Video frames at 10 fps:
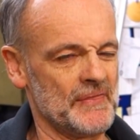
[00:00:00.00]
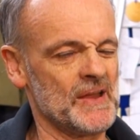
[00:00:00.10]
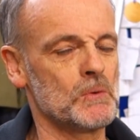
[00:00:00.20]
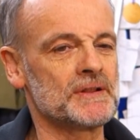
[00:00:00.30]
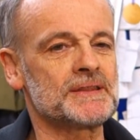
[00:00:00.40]

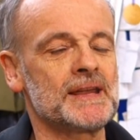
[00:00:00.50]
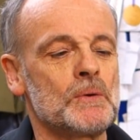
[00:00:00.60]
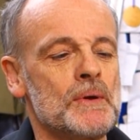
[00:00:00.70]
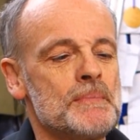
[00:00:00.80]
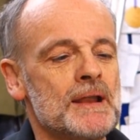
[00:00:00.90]
They will
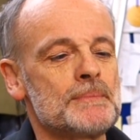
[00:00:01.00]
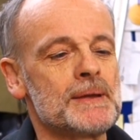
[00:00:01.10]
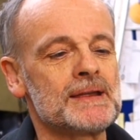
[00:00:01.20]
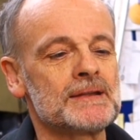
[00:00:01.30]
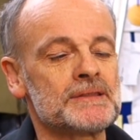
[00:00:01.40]
stick with
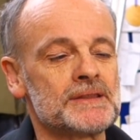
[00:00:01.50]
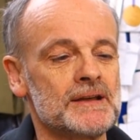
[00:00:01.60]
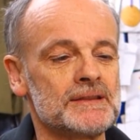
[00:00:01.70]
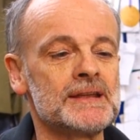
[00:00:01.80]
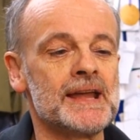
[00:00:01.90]
millimetres
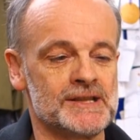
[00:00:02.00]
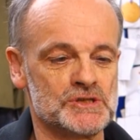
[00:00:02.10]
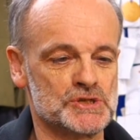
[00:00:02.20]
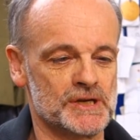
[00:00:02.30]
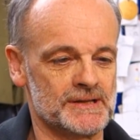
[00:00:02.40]
and
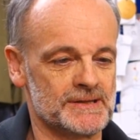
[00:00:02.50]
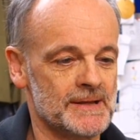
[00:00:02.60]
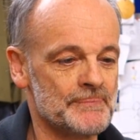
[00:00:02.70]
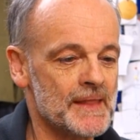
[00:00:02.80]
inches.